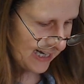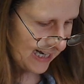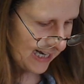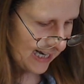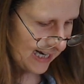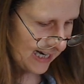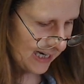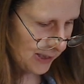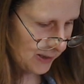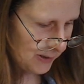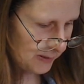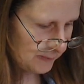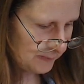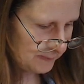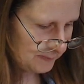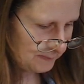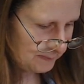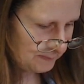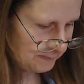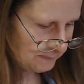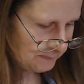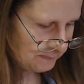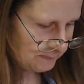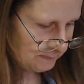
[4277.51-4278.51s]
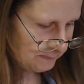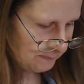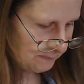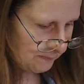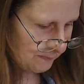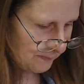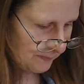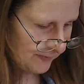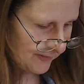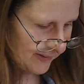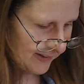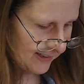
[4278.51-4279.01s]
Um,
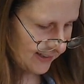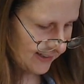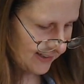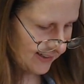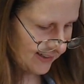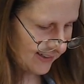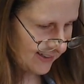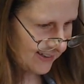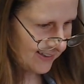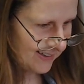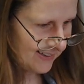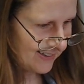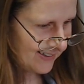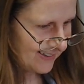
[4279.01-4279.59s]
uh,